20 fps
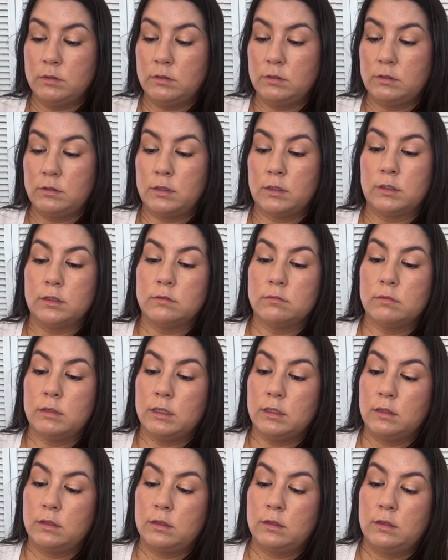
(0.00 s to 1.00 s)
start with
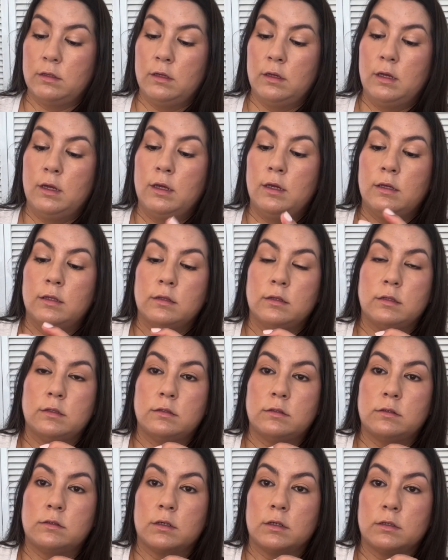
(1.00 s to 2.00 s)
this
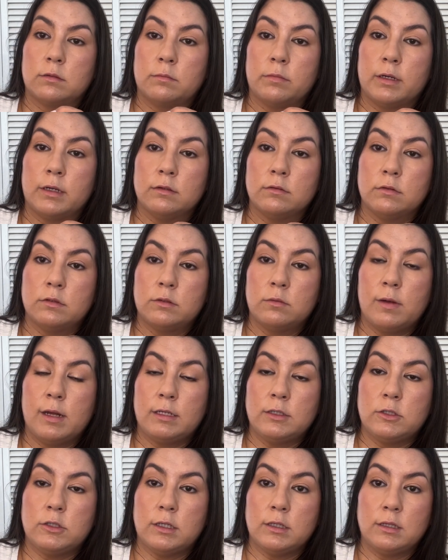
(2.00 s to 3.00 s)
dark brown
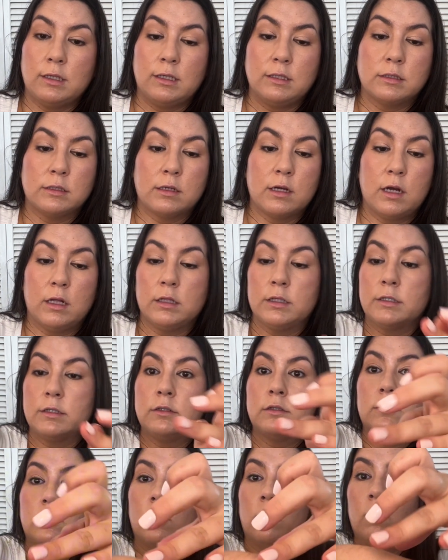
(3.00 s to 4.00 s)
swatch, and these
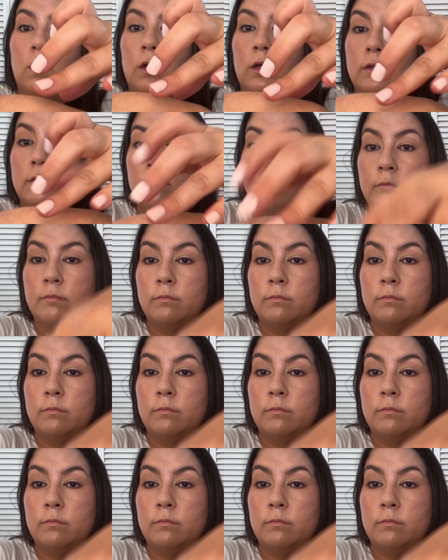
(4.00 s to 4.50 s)
colors go on.